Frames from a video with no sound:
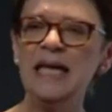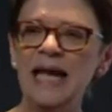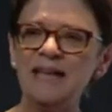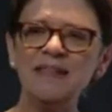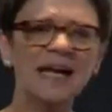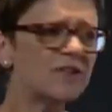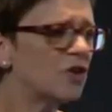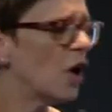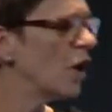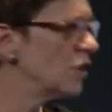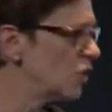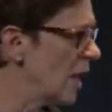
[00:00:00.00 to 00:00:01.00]
And that's
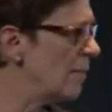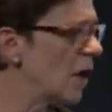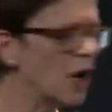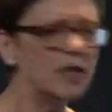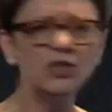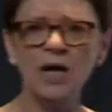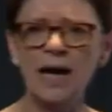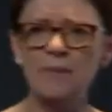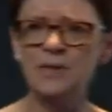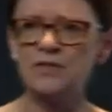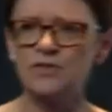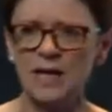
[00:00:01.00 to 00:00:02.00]
our job. Our
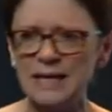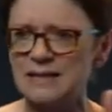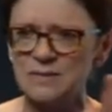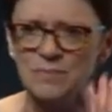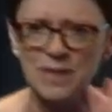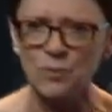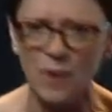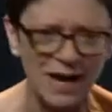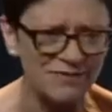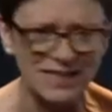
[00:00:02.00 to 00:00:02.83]
job is like the midwife